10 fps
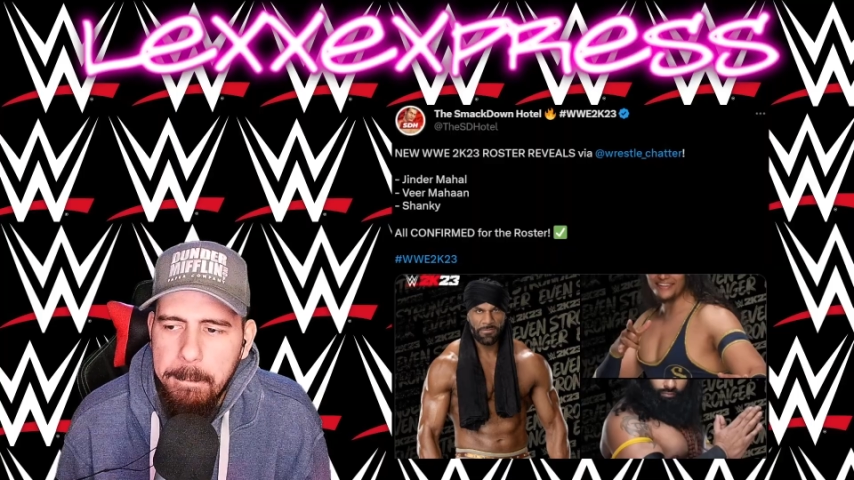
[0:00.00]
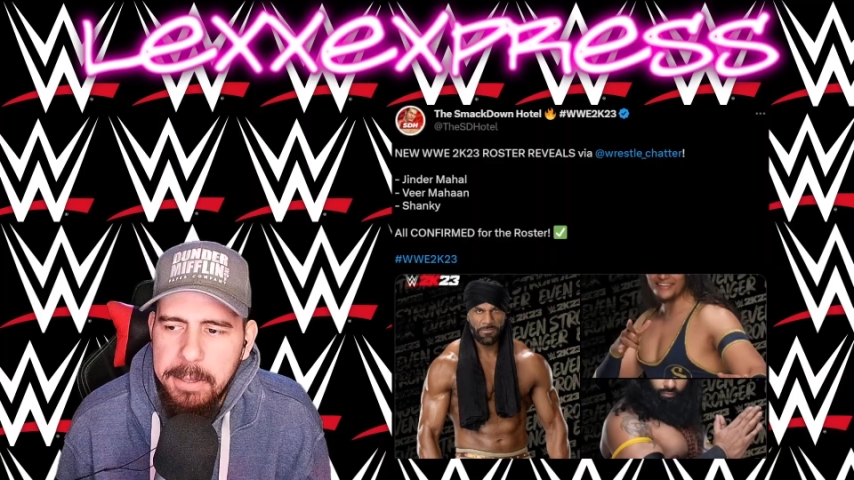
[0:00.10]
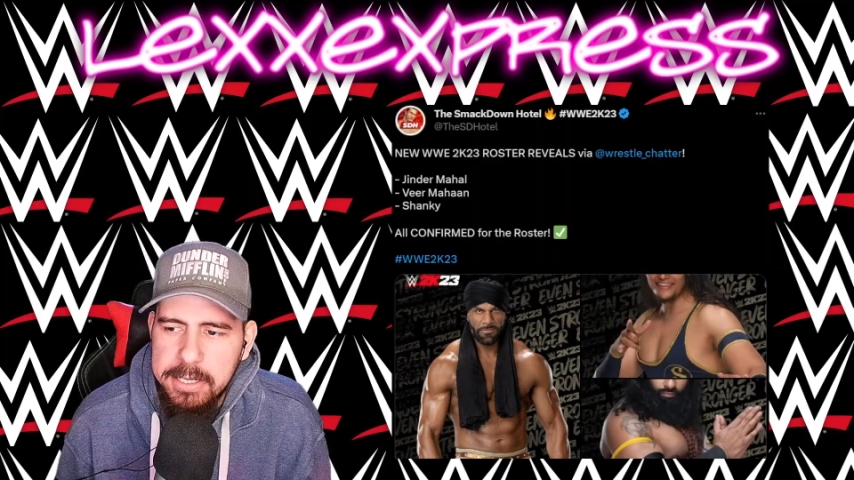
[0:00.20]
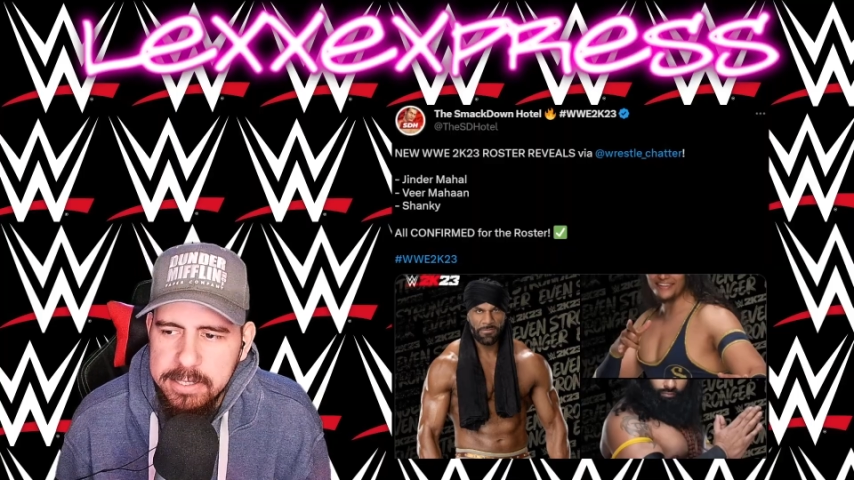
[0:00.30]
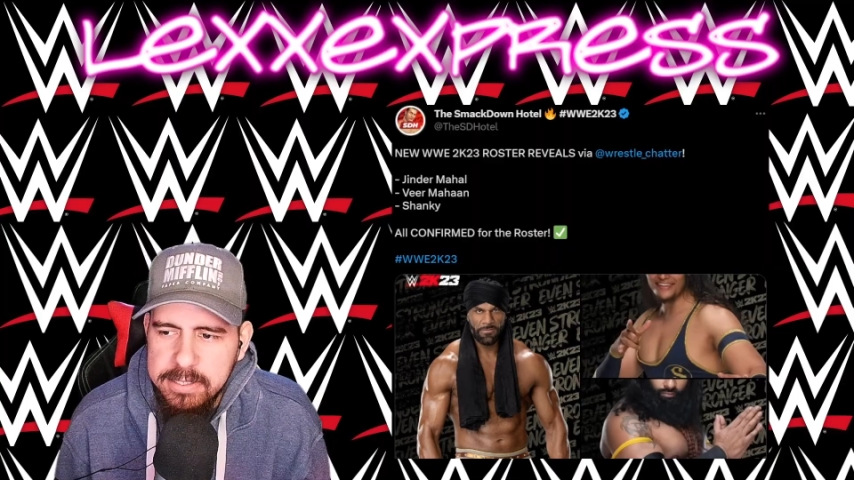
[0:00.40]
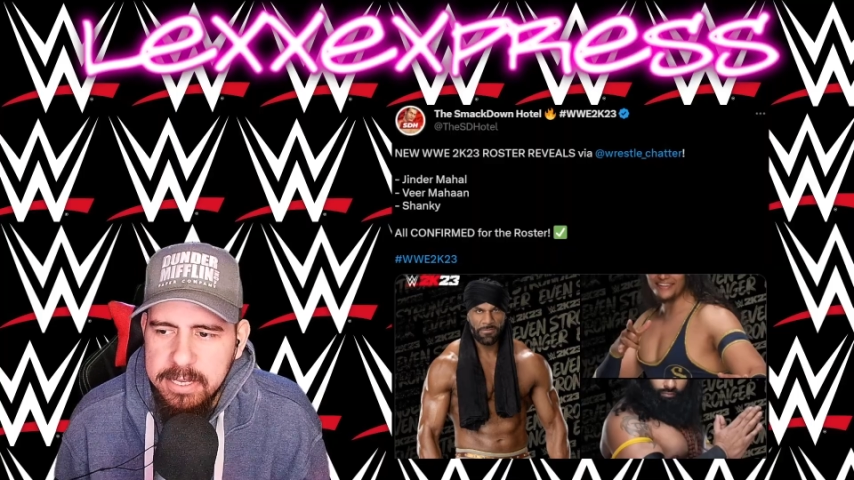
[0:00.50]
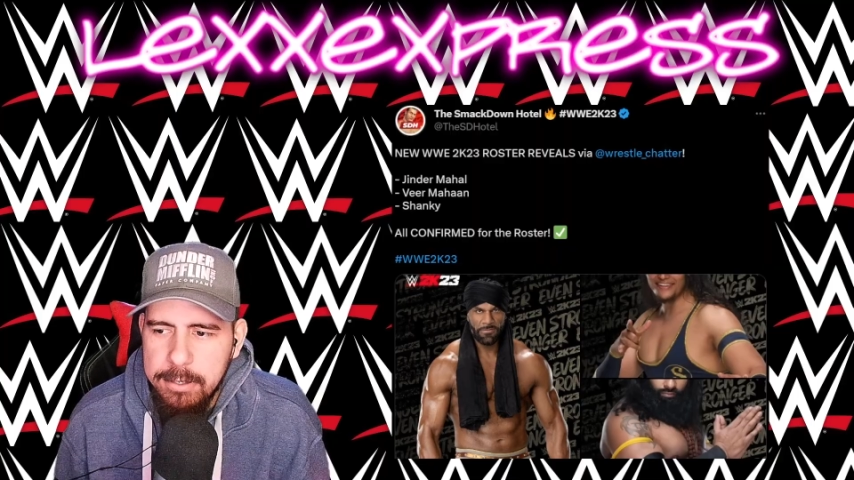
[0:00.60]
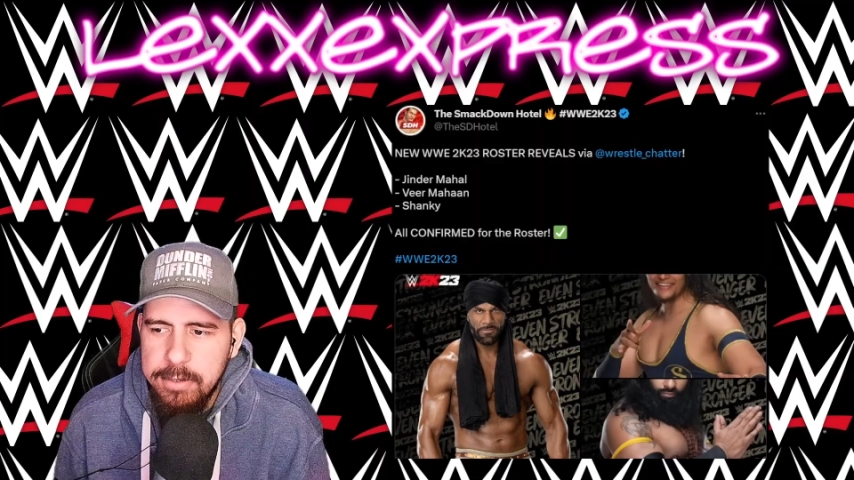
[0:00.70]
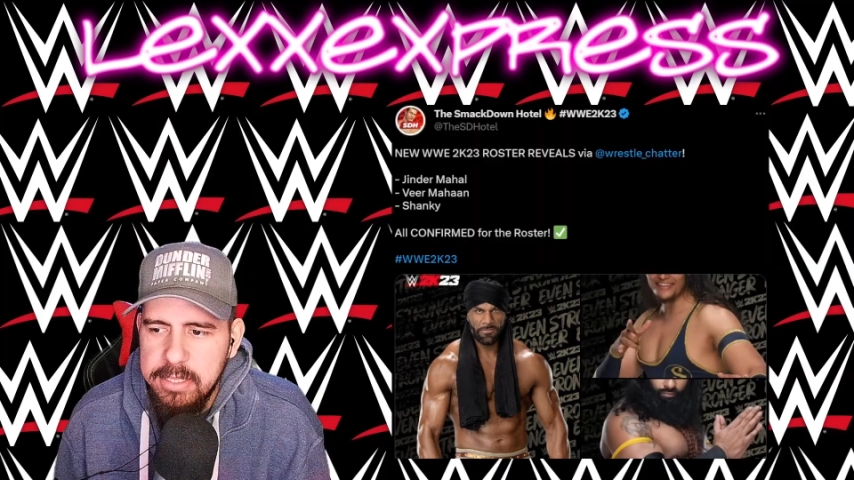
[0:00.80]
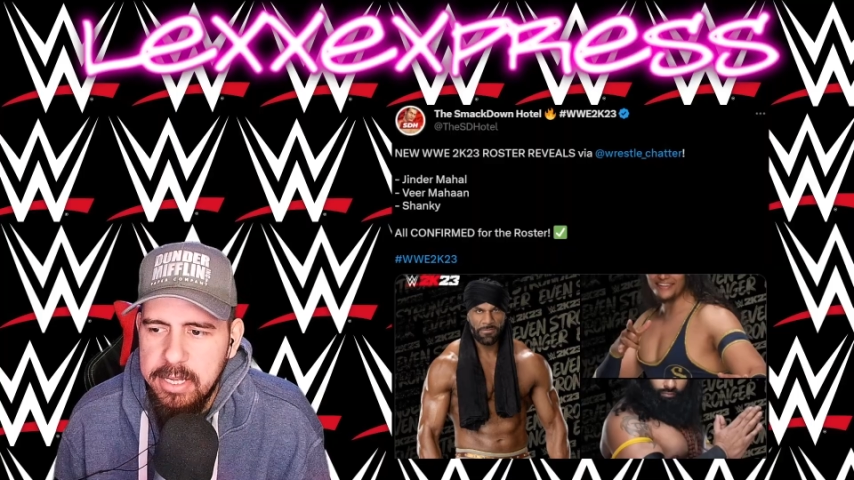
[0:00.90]
but
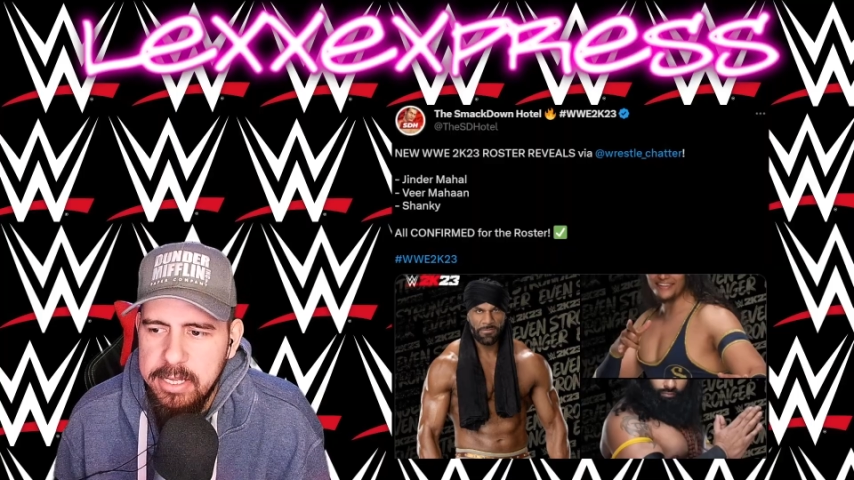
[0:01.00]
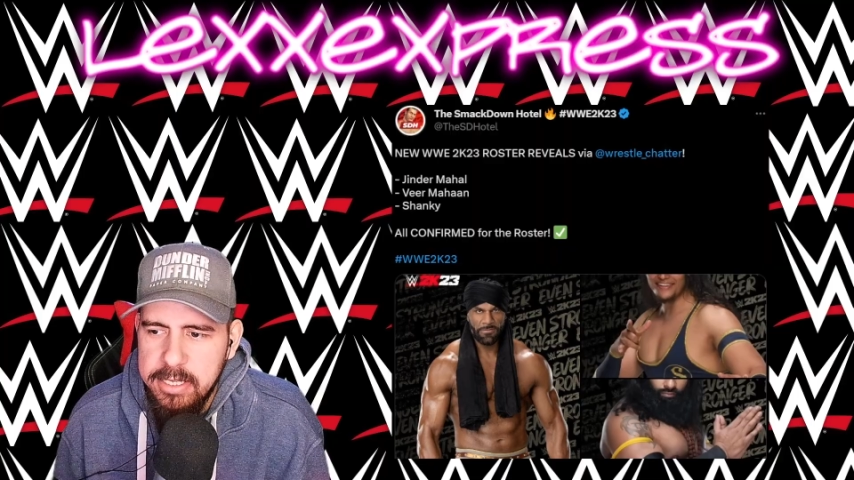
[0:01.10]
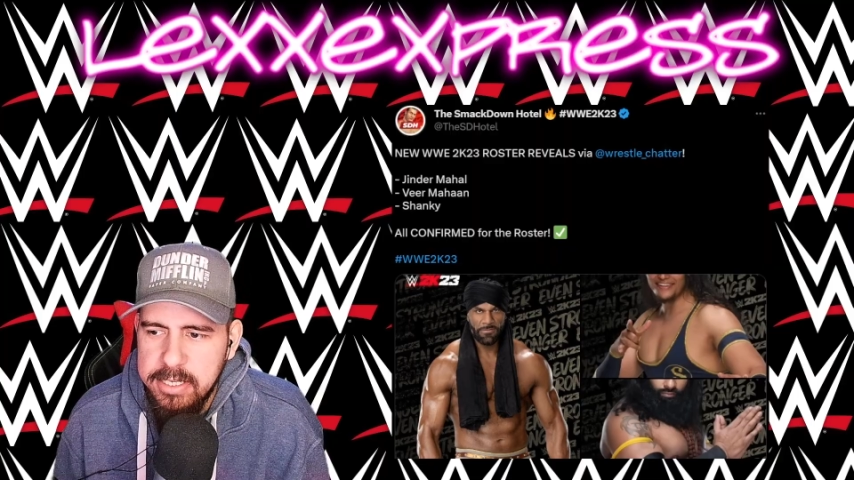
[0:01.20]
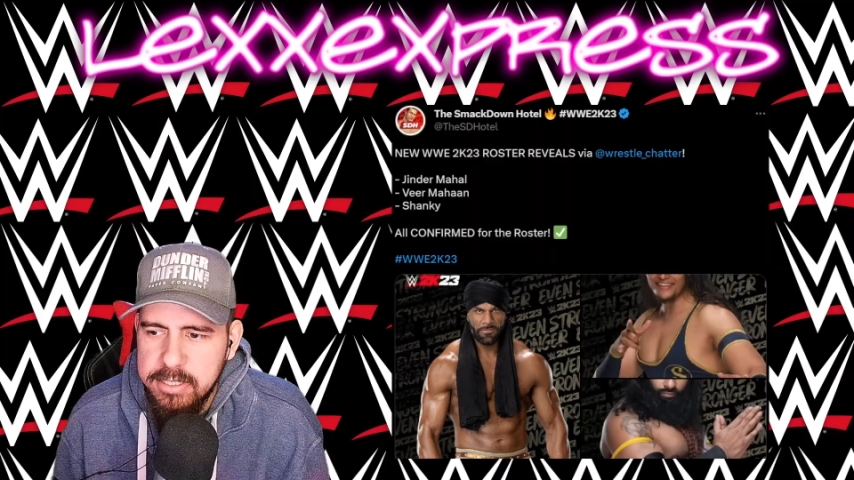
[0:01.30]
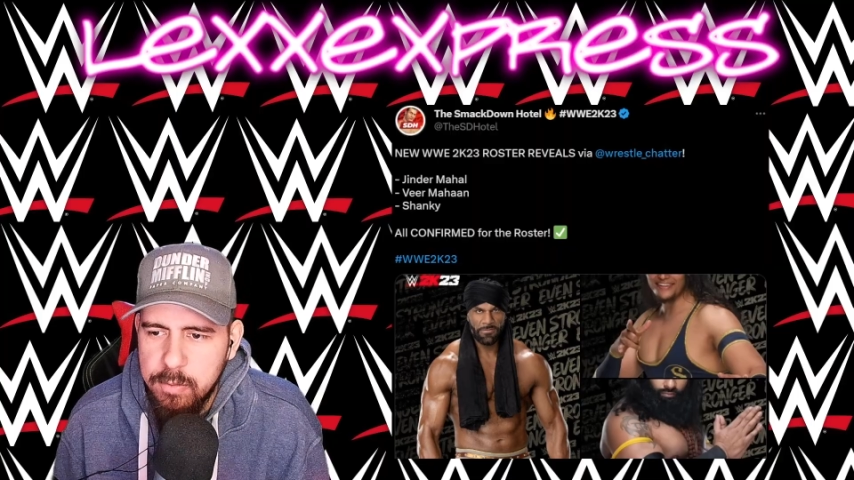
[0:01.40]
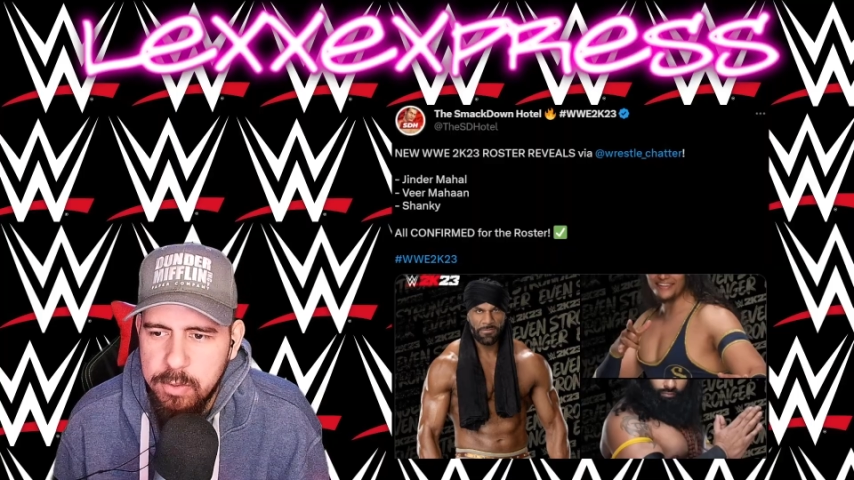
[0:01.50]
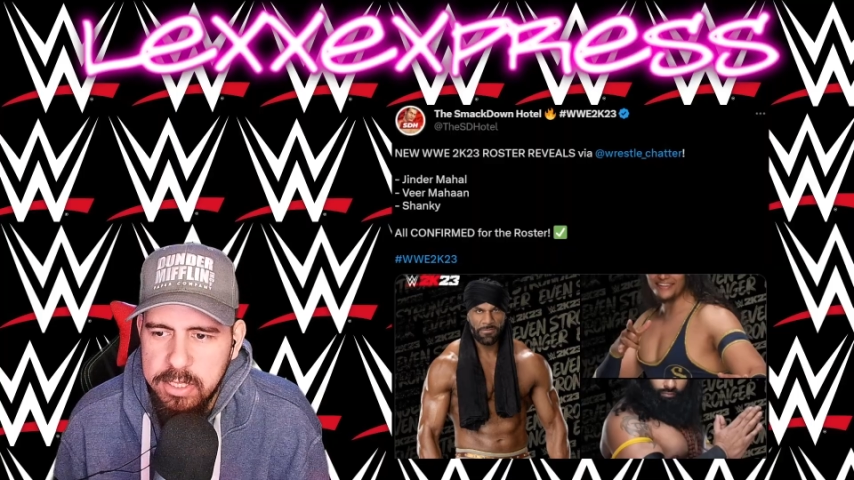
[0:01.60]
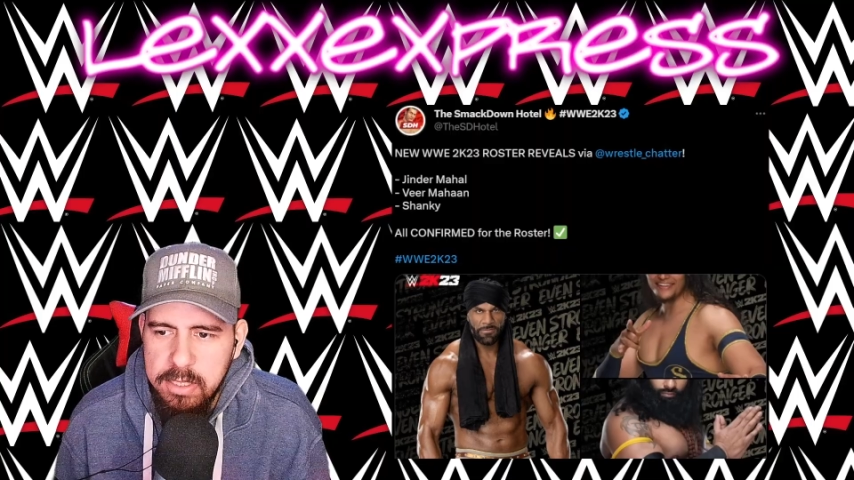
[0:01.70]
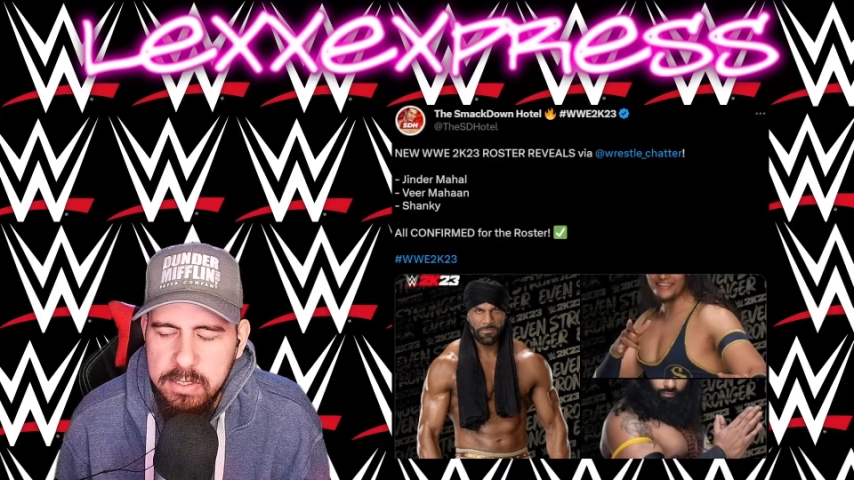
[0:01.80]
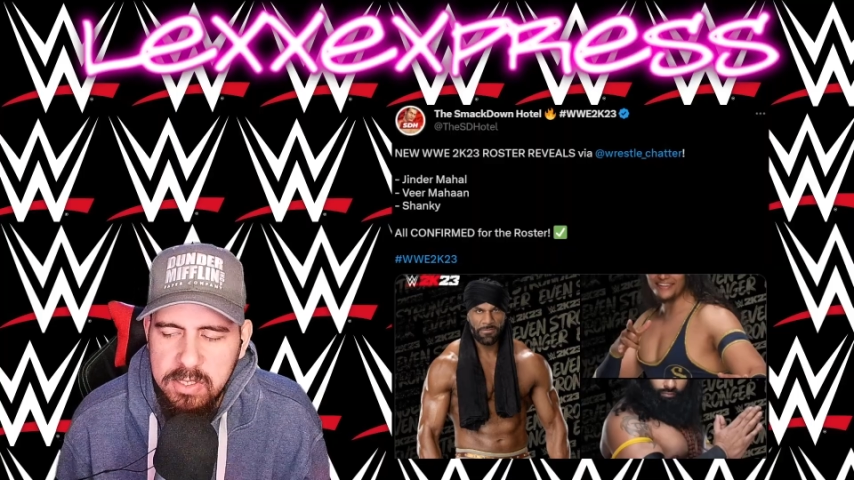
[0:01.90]
considering that he's one of the